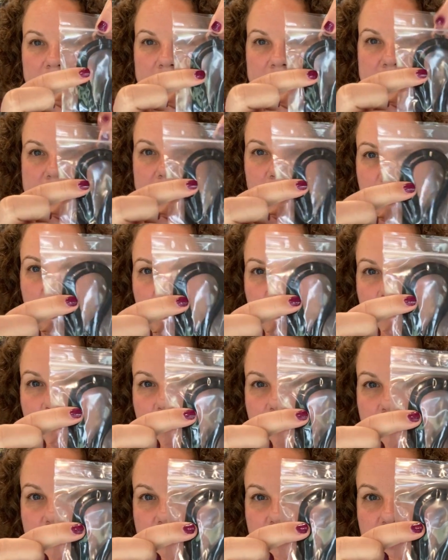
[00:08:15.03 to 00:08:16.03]
zipper
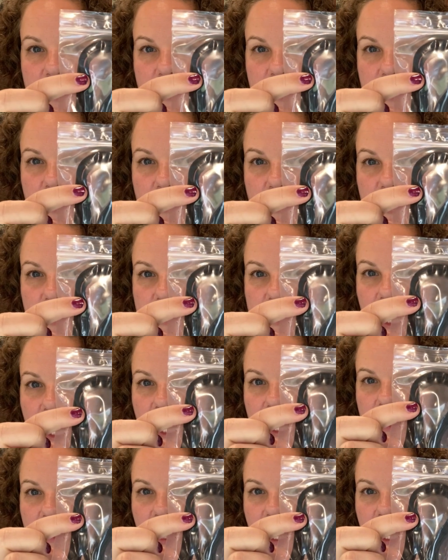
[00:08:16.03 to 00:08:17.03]
pulls, because then you just
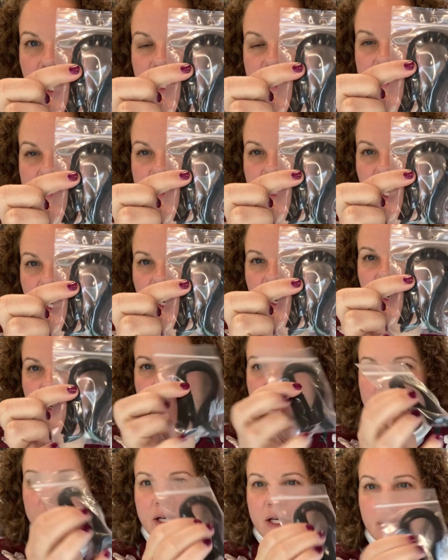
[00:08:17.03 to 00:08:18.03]
add that there,
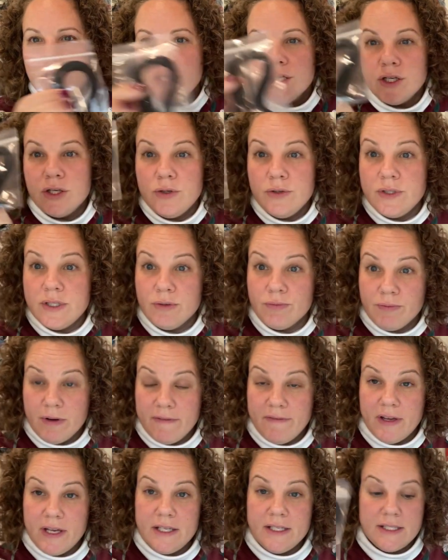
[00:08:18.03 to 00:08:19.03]
use a
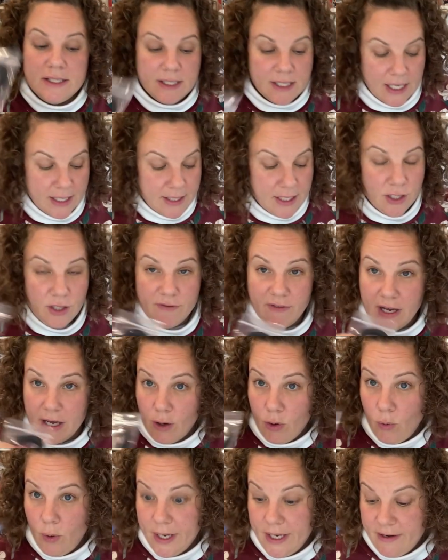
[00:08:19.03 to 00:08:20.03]
rivet, and then you've got
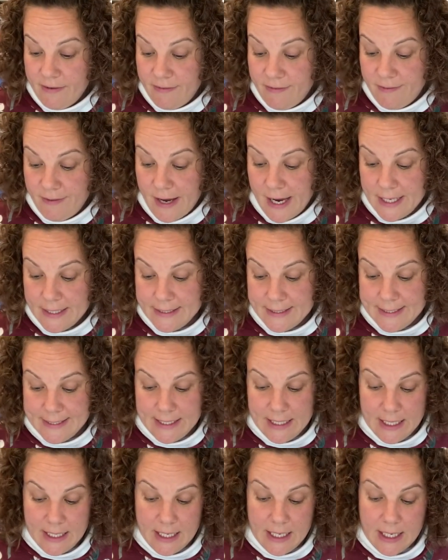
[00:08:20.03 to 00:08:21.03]
quite a
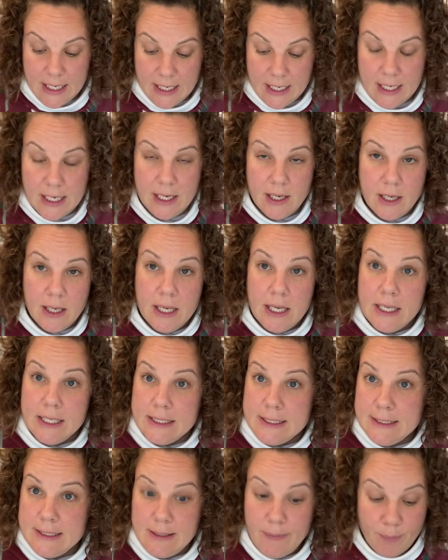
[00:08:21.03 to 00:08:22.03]
fancy
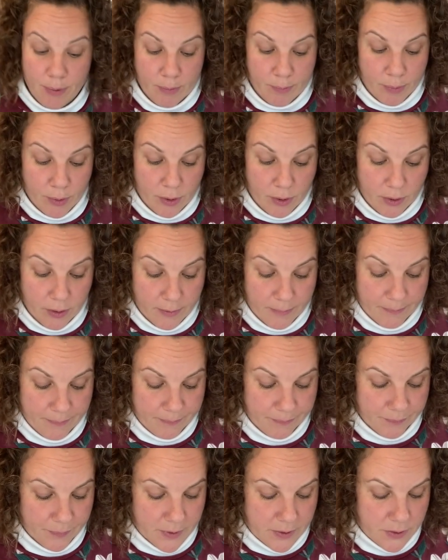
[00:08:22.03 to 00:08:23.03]
zipper pull.
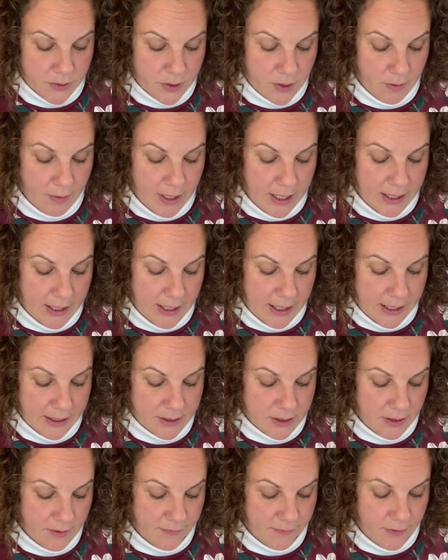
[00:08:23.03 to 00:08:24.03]
So I
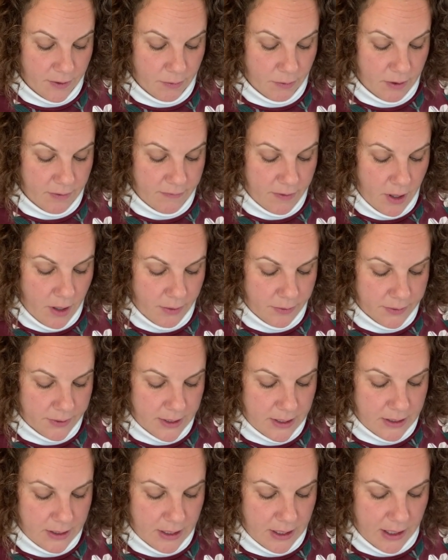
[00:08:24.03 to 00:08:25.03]
got a few of those
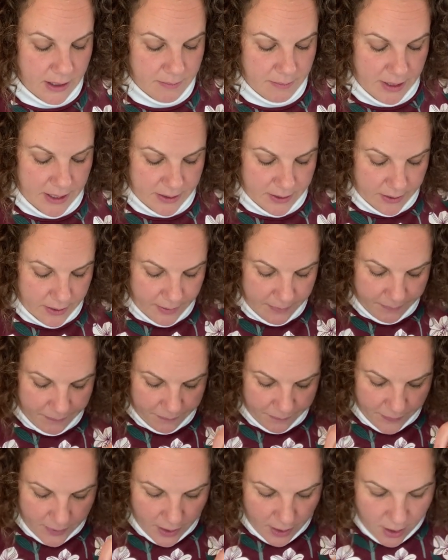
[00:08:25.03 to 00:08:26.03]
in the gunmetal.
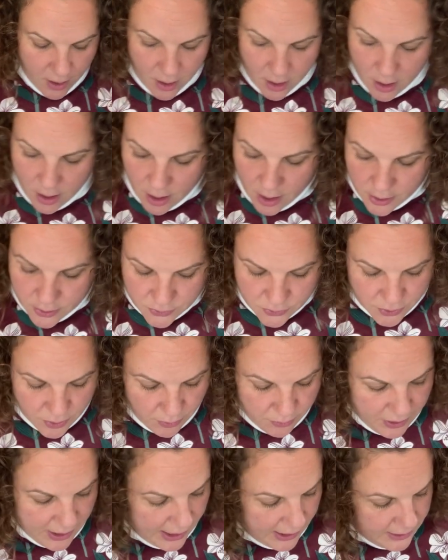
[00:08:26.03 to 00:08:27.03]

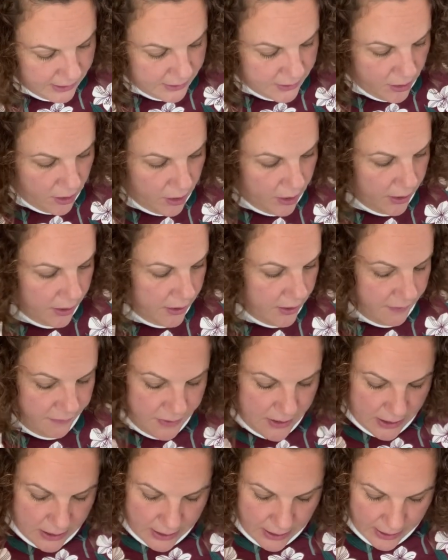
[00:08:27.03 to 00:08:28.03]
So that is all of
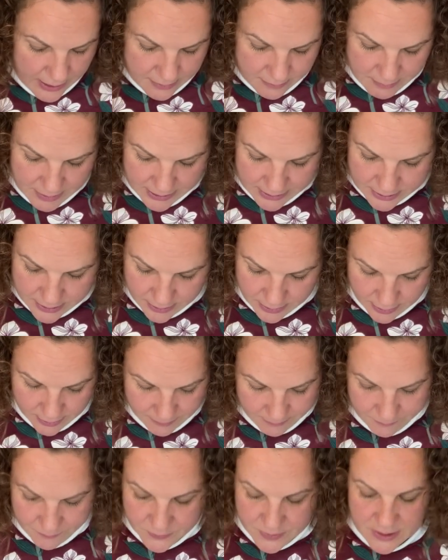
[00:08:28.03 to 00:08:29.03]
the gunmetal
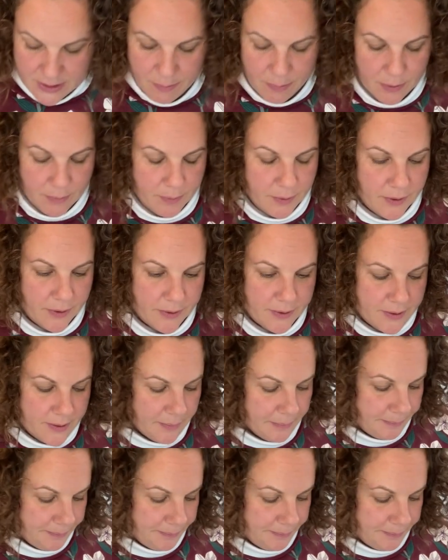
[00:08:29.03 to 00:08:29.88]
zipper pulls.